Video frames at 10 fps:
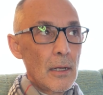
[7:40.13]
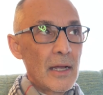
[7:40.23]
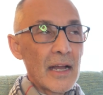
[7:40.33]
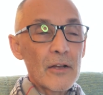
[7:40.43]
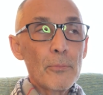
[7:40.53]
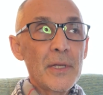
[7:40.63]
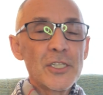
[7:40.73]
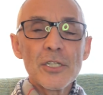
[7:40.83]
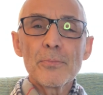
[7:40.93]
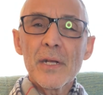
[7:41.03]
and I don't mean
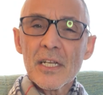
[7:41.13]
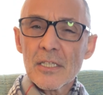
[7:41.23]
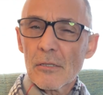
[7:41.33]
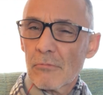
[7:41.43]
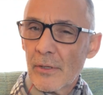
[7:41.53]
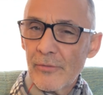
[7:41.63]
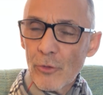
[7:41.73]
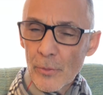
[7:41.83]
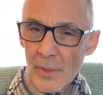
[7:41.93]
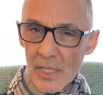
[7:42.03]
just because of the
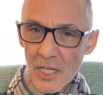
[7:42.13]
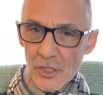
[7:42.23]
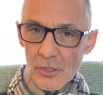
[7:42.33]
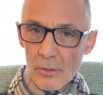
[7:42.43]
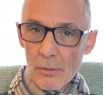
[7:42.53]
reformulation,